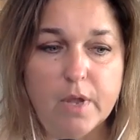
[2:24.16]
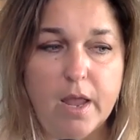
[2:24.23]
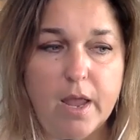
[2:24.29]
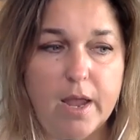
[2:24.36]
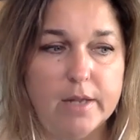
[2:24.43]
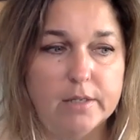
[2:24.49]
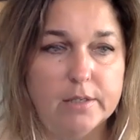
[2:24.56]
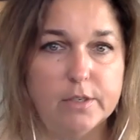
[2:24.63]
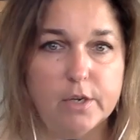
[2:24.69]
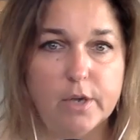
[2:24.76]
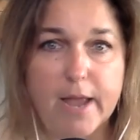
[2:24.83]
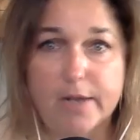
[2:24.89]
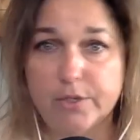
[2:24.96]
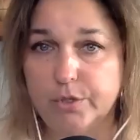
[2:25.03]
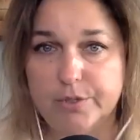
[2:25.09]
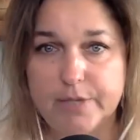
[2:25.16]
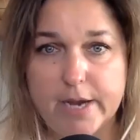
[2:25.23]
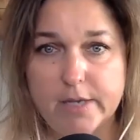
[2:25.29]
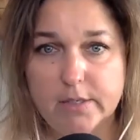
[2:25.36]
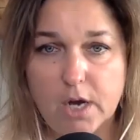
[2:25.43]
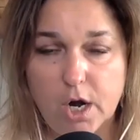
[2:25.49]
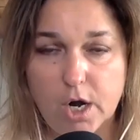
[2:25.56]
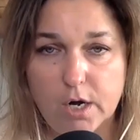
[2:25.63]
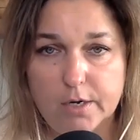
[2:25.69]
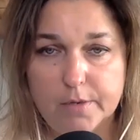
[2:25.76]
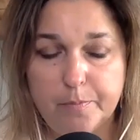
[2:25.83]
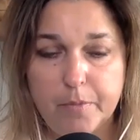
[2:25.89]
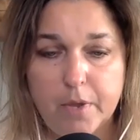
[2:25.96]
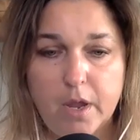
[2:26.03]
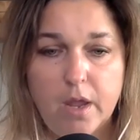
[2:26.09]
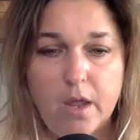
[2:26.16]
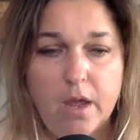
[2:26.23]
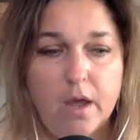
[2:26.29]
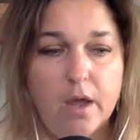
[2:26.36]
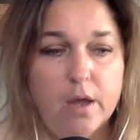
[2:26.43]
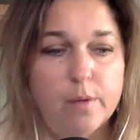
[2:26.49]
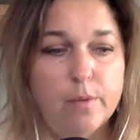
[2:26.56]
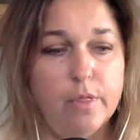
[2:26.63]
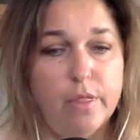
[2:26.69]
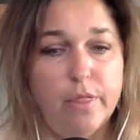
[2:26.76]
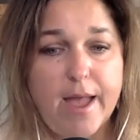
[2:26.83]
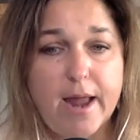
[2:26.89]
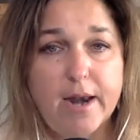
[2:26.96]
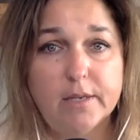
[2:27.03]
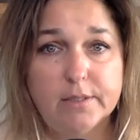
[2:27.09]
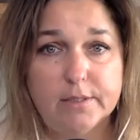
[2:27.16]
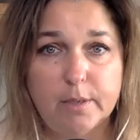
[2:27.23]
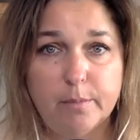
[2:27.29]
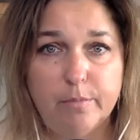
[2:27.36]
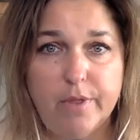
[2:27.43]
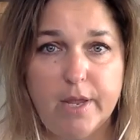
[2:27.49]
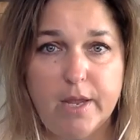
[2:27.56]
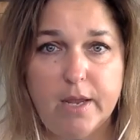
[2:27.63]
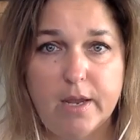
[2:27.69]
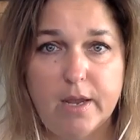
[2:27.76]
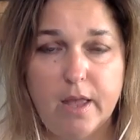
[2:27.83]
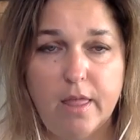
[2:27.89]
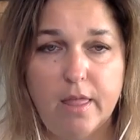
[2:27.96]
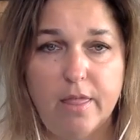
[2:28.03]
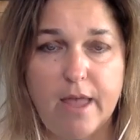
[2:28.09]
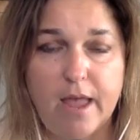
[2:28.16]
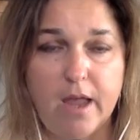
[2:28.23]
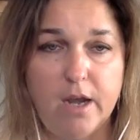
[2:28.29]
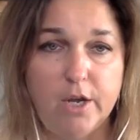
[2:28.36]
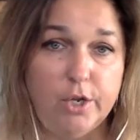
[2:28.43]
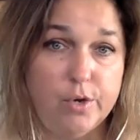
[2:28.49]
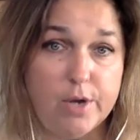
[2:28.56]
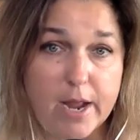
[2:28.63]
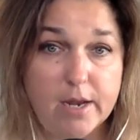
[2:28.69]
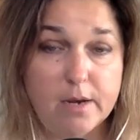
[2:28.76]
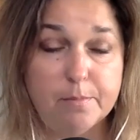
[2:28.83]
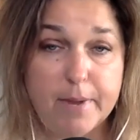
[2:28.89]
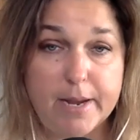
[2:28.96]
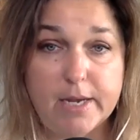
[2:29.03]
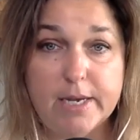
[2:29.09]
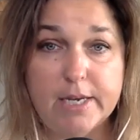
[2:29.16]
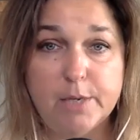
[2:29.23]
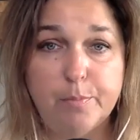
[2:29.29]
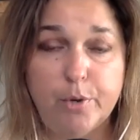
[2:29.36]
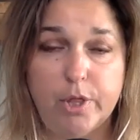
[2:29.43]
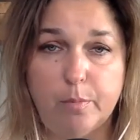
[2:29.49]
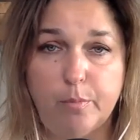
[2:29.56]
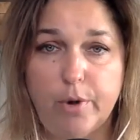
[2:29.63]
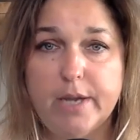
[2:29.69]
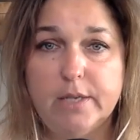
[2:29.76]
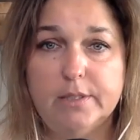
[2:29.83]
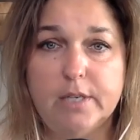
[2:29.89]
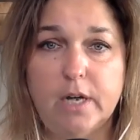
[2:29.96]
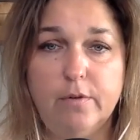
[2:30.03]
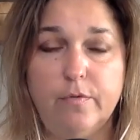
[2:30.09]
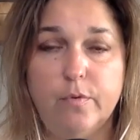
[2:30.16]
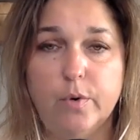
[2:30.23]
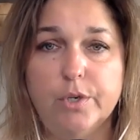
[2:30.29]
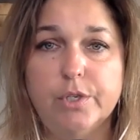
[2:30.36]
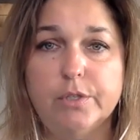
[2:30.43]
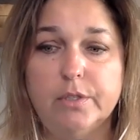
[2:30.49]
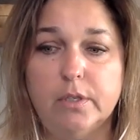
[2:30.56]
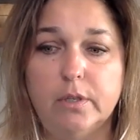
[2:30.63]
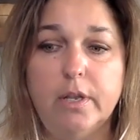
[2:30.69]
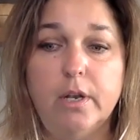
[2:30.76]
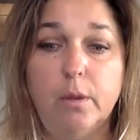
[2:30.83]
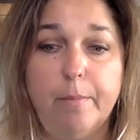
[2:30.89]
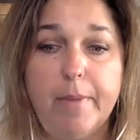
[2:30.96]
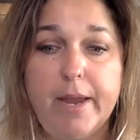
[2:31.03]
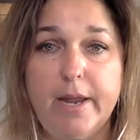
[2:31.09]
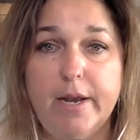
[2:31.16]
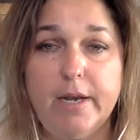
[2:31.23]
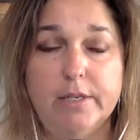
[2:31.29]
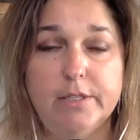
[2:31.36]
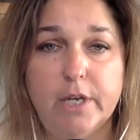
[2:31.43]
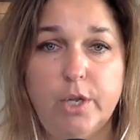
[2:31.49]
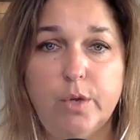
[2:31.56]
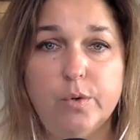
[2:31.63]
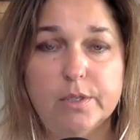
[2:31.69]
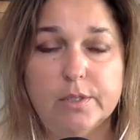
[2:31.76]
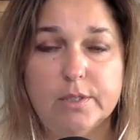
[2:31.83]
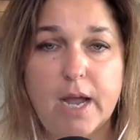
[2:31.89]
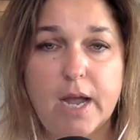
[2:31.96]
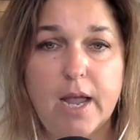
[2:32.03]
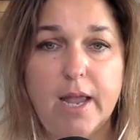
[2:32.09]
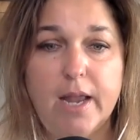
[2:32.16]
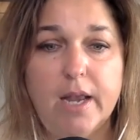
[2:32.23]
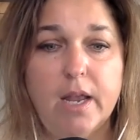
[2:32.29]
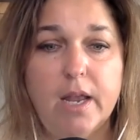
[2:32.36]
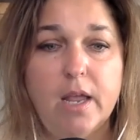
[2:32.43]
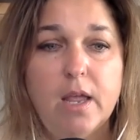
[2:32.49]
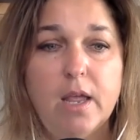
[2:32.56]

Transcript: and exercise hard. That is something that you might need to put the brakes on for just a little bit until you decide